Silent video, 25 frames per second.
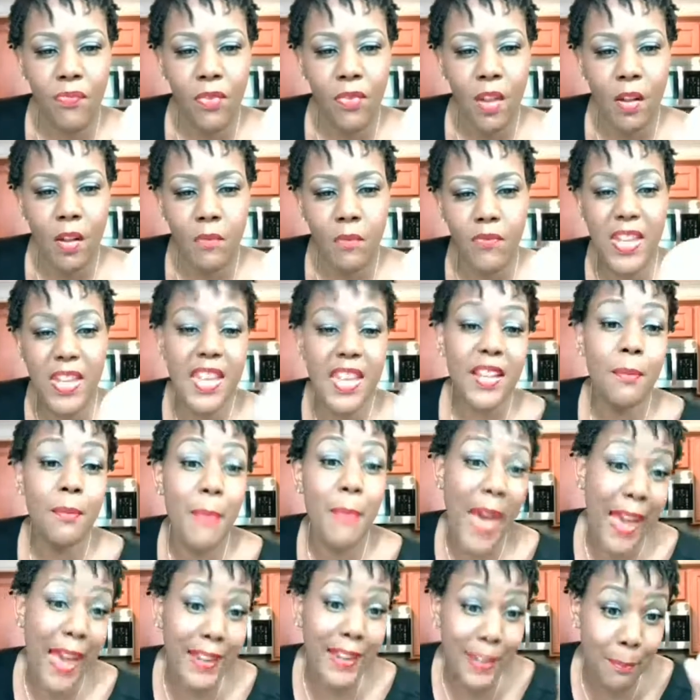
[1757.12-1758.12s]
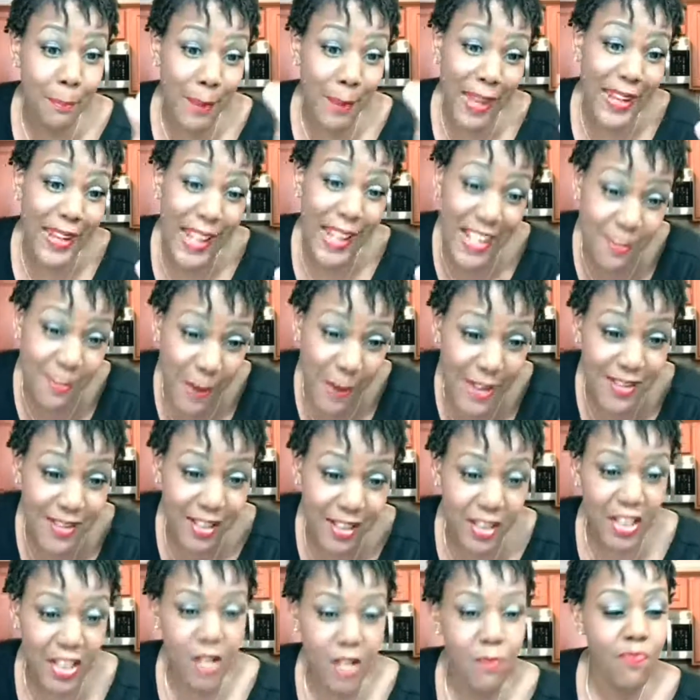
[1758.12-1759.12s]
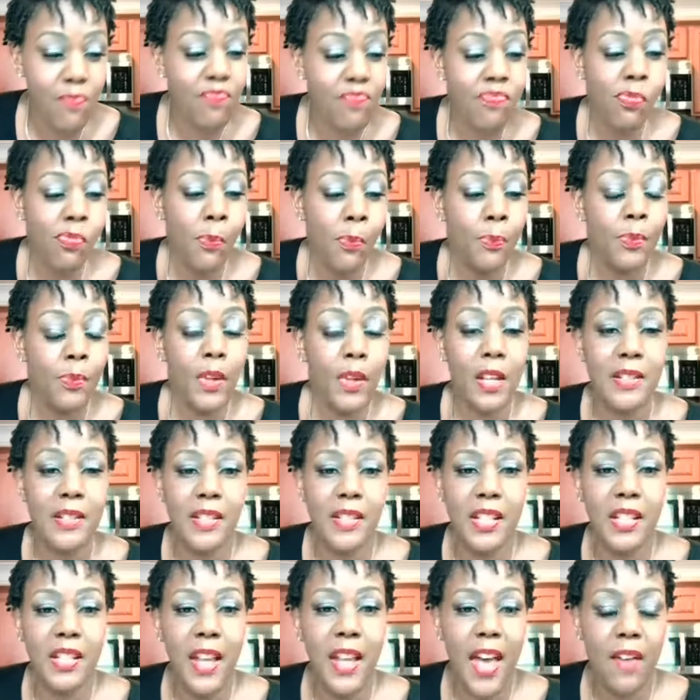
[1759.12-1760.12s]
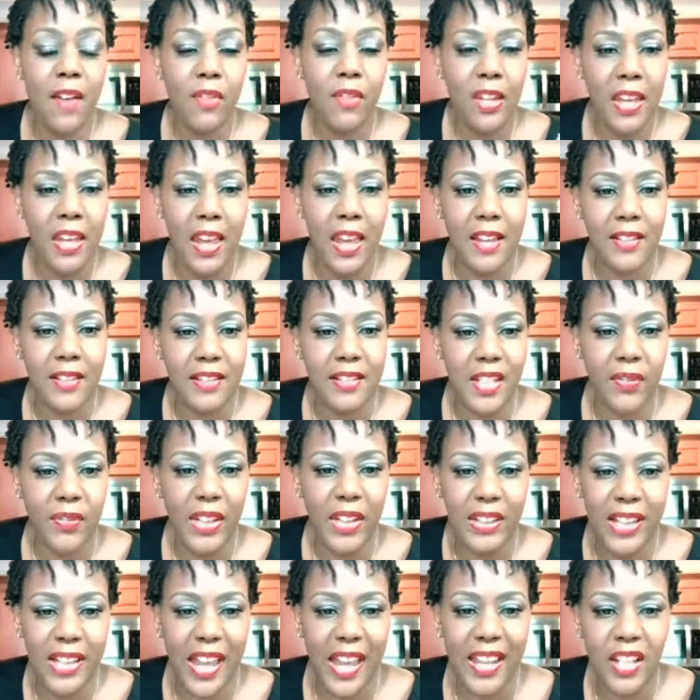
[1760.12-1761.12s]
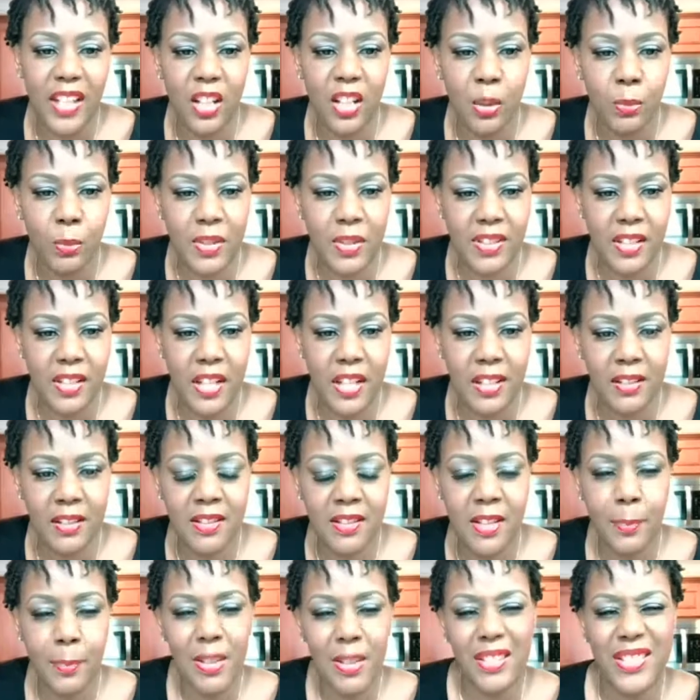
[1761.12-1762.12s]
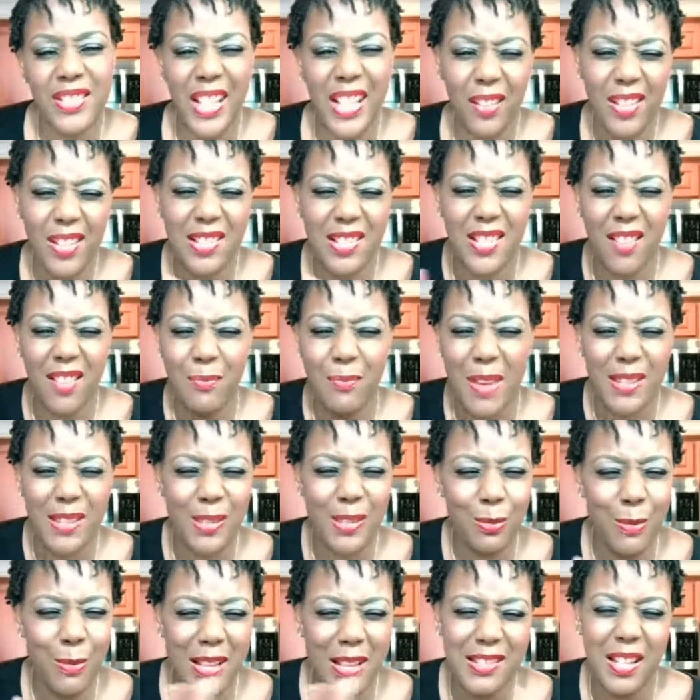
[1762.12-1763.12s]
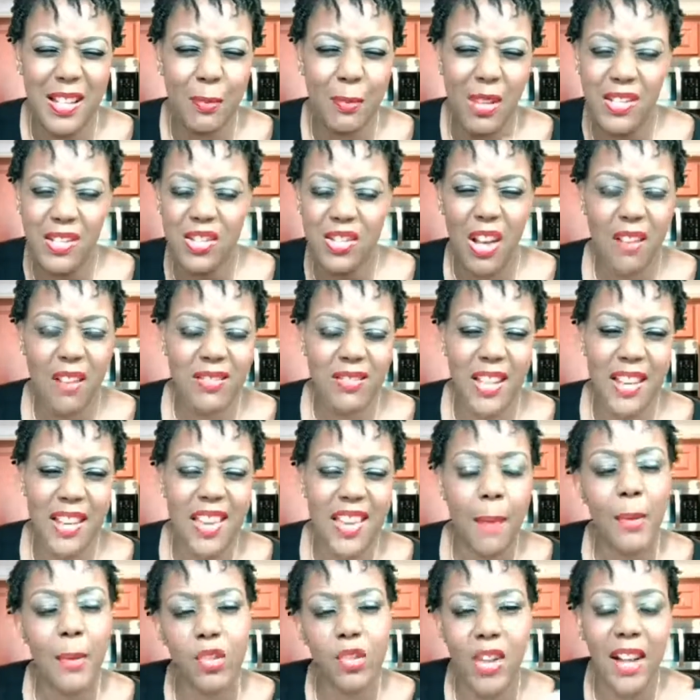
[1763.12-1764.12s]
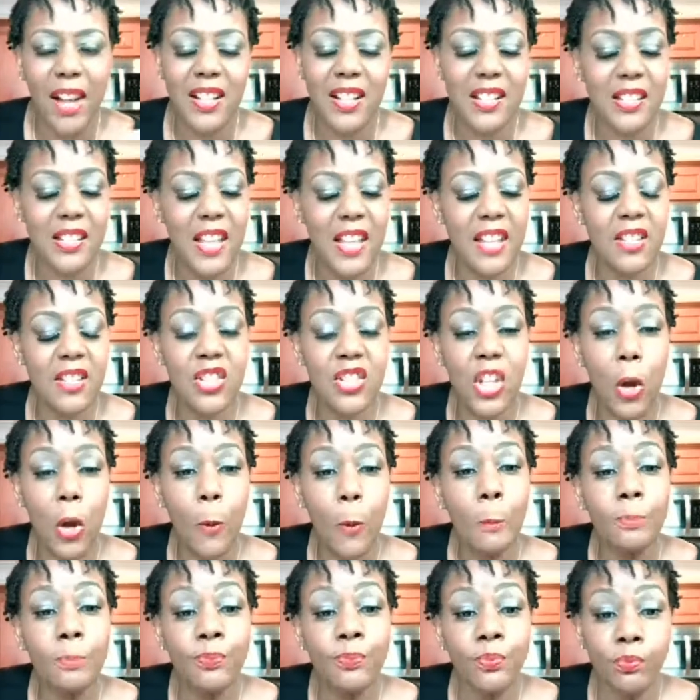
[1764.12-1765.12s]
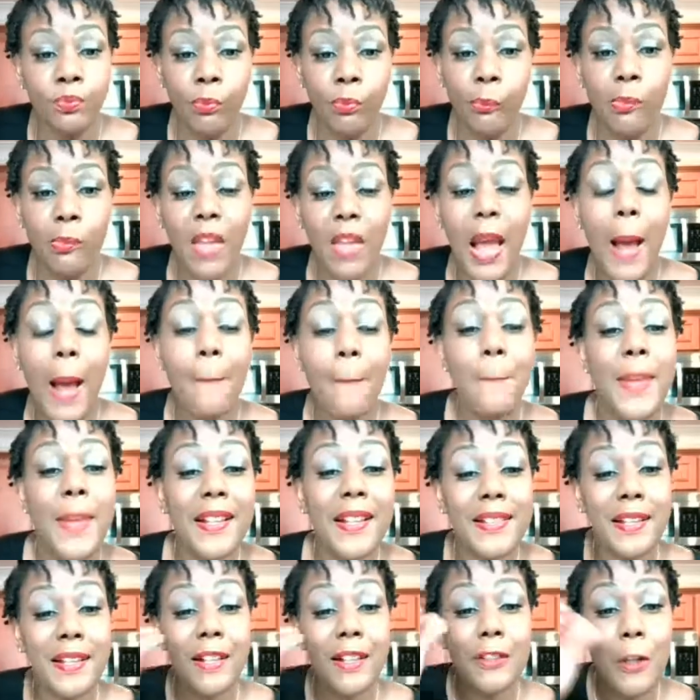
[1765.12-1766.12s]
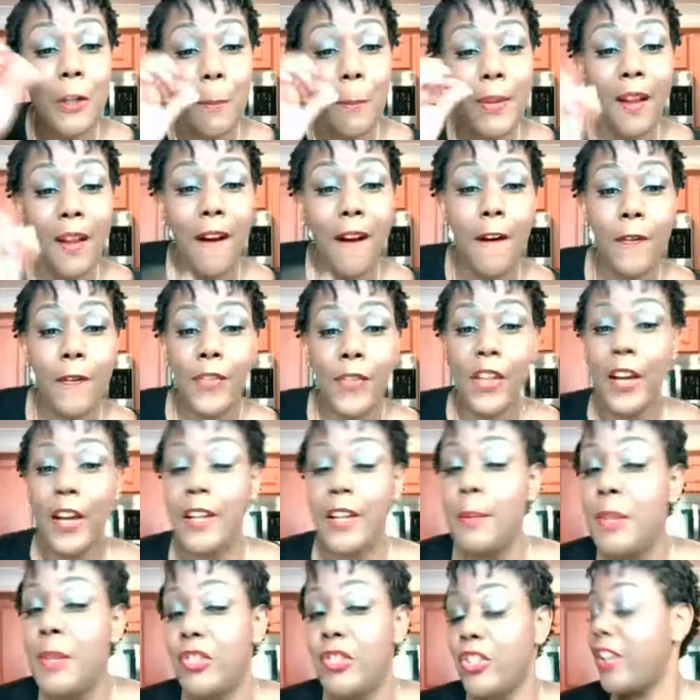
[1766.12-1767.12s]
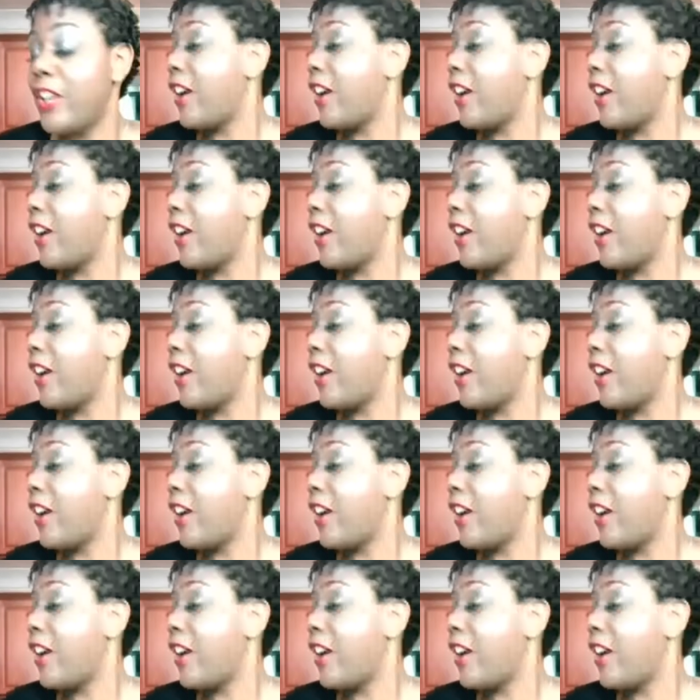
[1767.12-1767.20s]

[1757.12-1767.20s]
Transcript: mayonnaise basically, because they didn't have any eggs and stuff like that, and some of the dairy stuff messes with my stomach. So I was like, yeah, I'm gonna try this. And so I mixed a little bit of let me show y'all